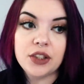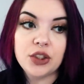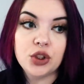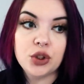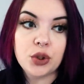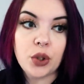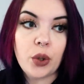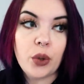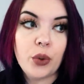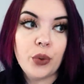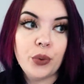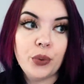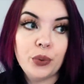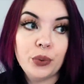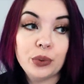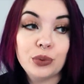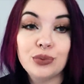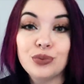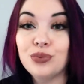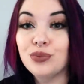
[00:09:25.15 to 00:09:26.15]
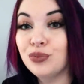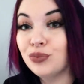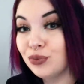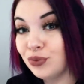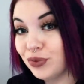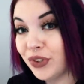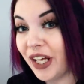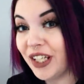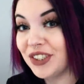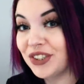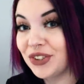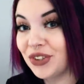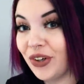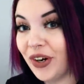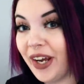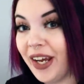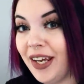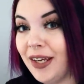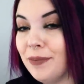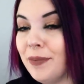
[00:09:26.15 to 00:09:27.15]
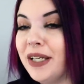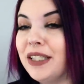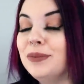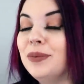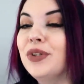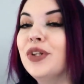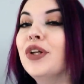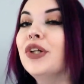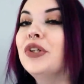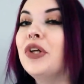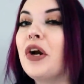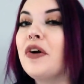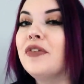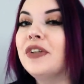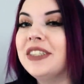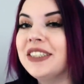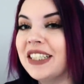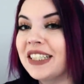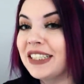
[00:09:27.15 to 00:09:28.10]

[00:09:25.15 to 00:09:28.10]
So that's great. It makes me a little nervous.